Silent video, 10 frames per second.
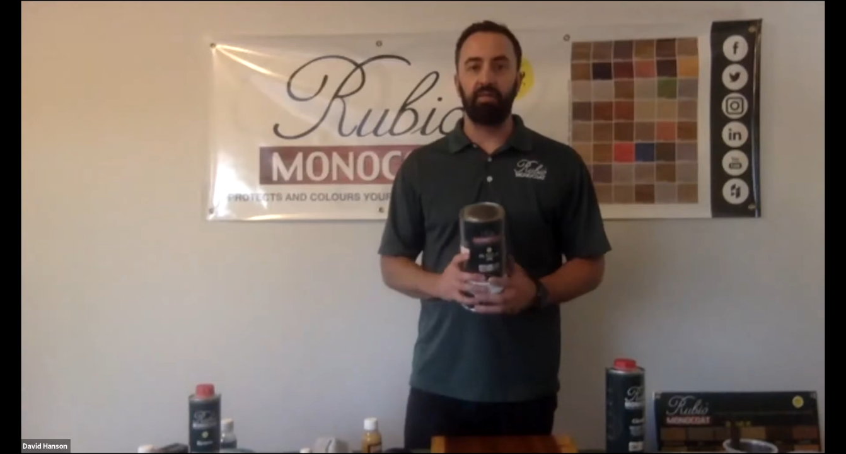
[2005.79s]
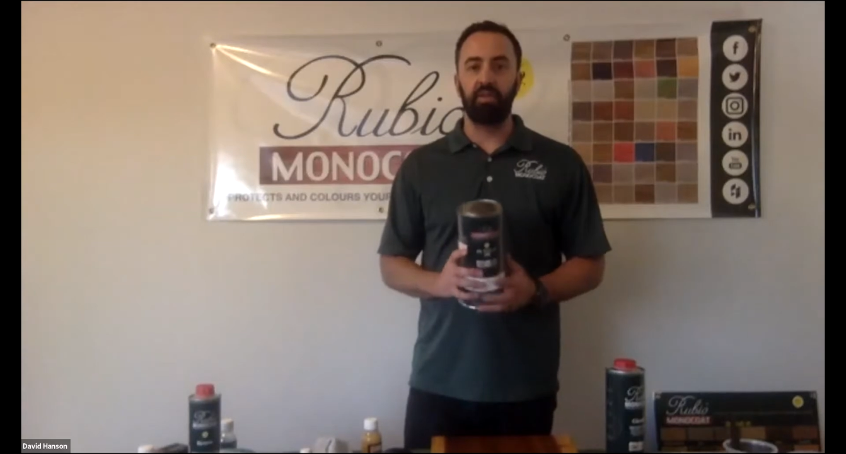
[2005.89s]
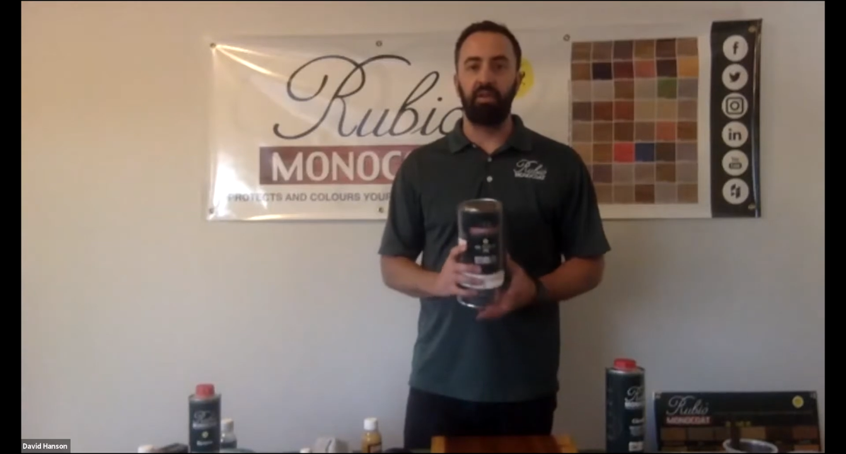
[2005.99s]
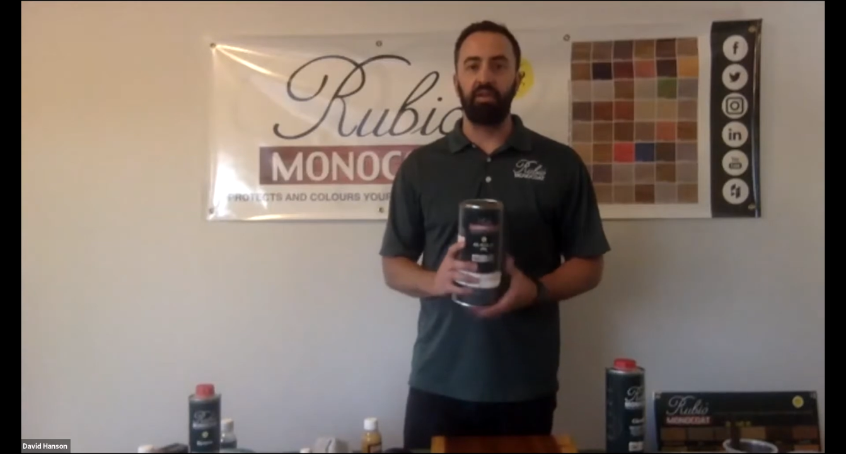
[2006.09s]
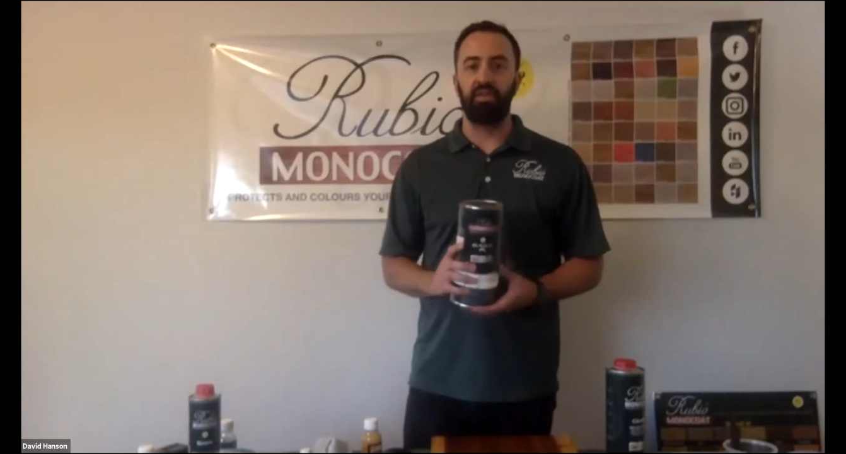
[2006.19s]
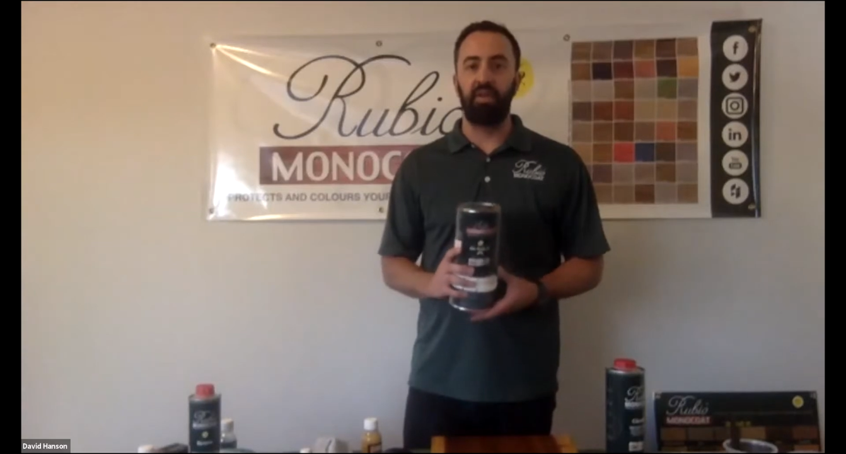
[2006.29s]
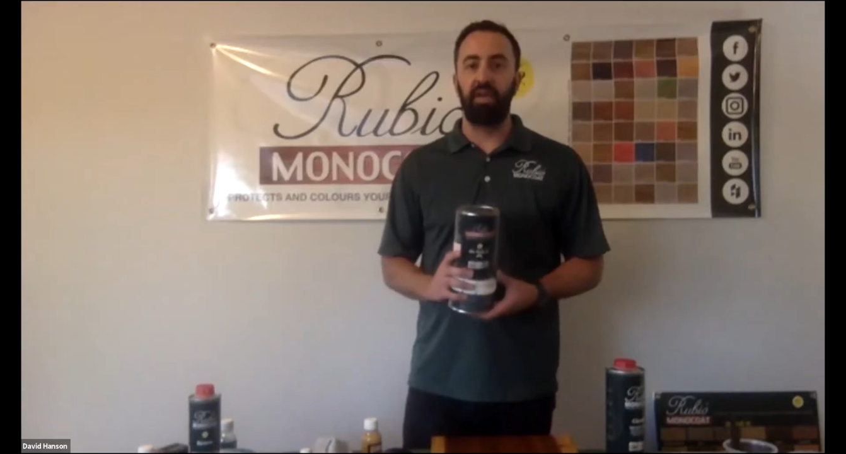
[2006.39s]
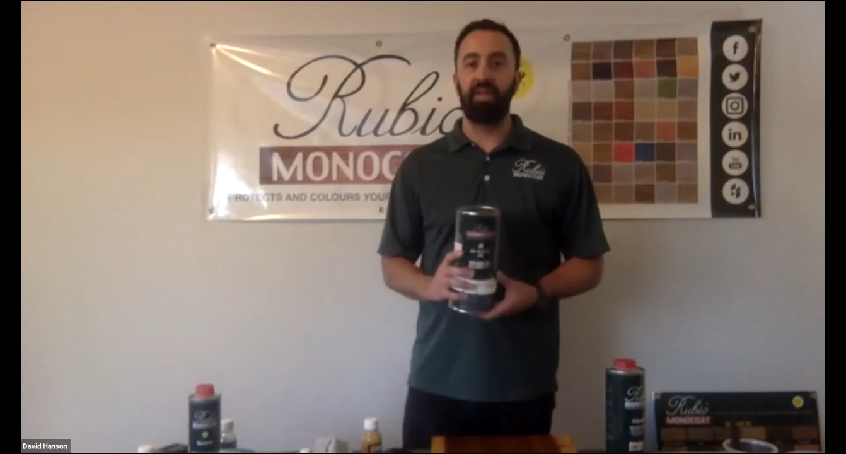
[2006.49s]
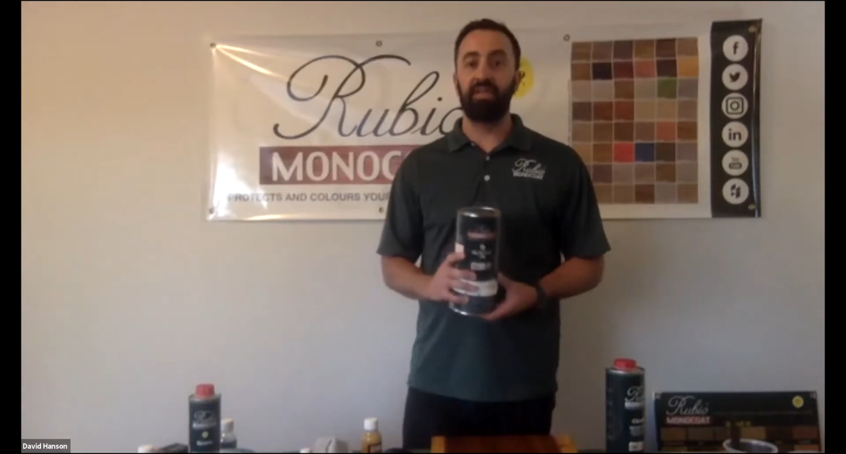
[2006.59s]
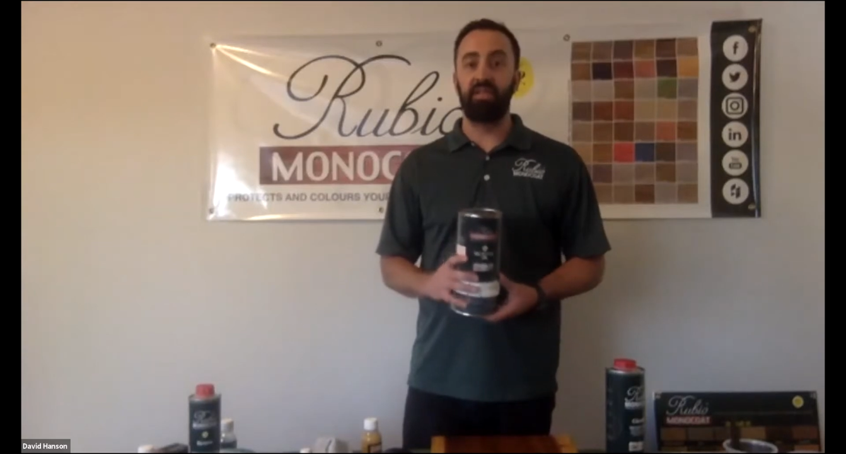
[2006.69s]
So there
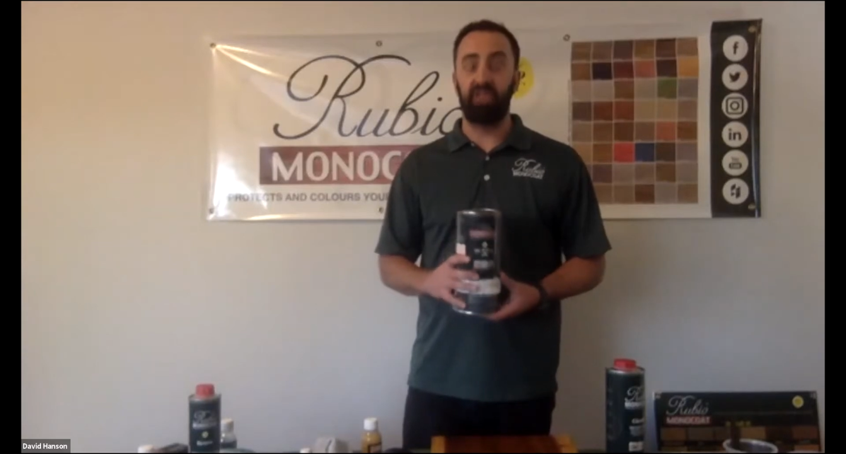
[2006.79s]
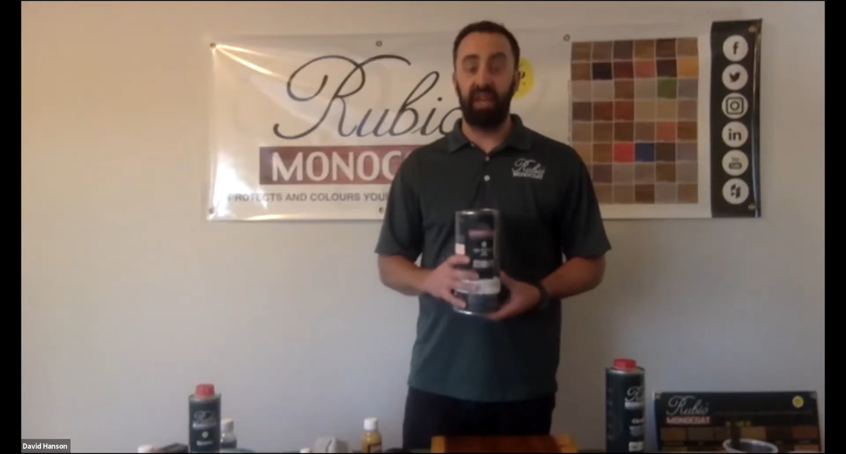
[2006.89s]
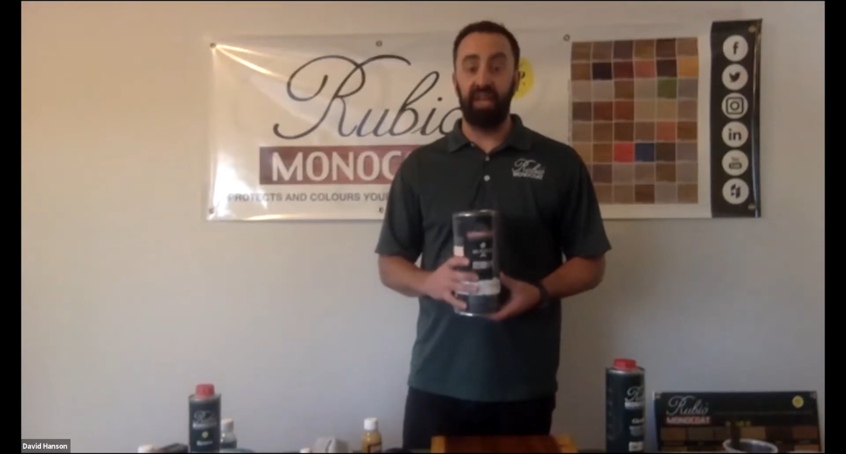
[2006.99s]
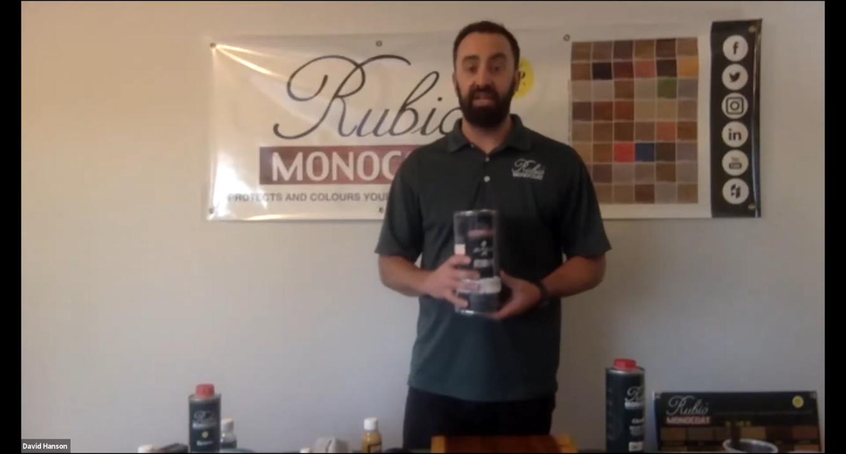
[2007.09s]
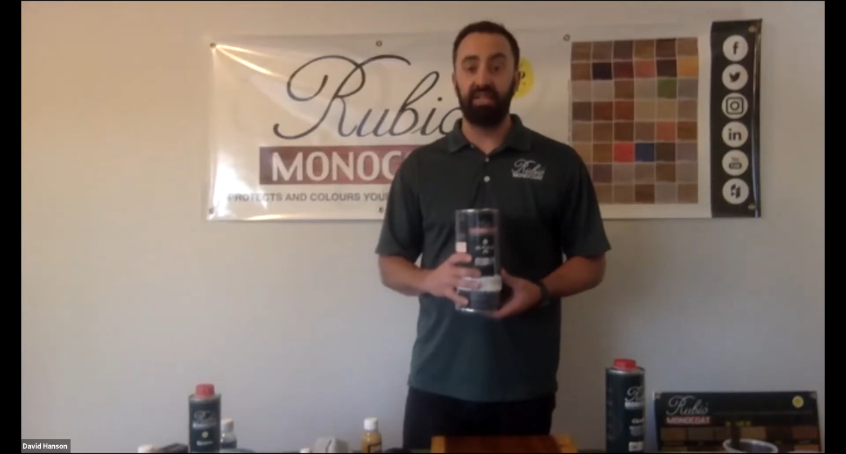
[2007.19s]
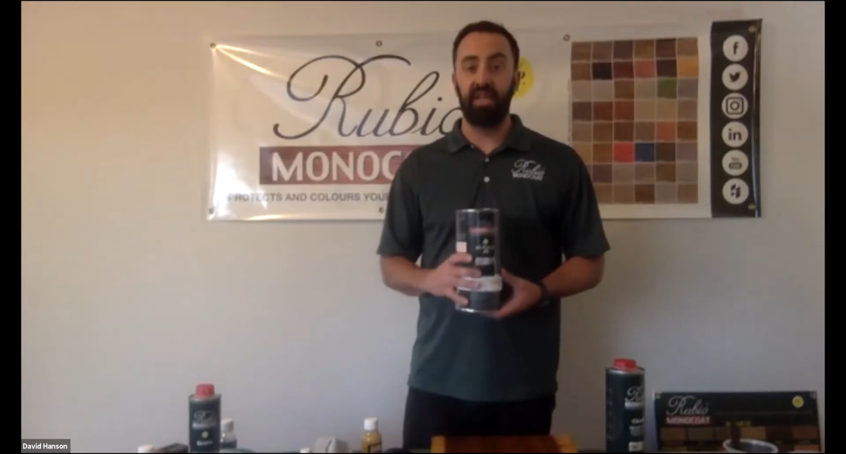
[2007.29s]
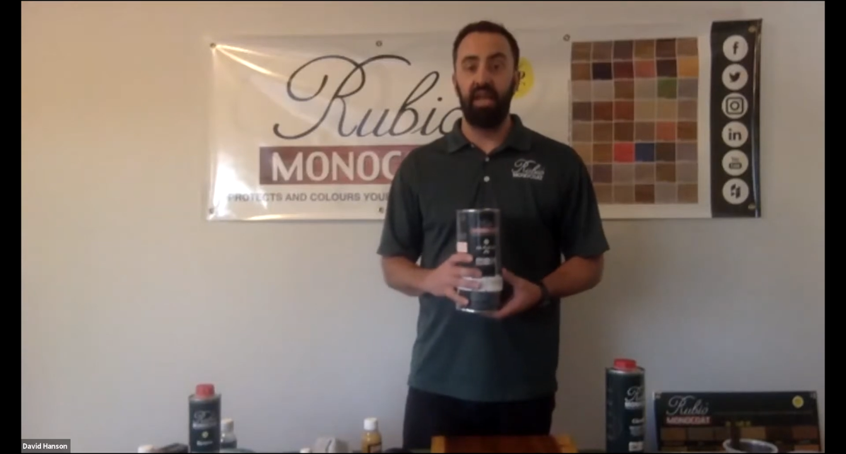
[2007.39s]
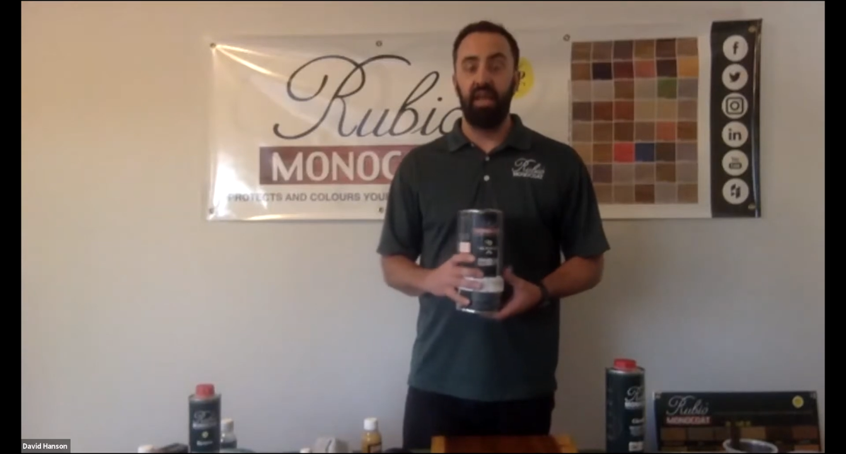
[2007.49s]
is a chance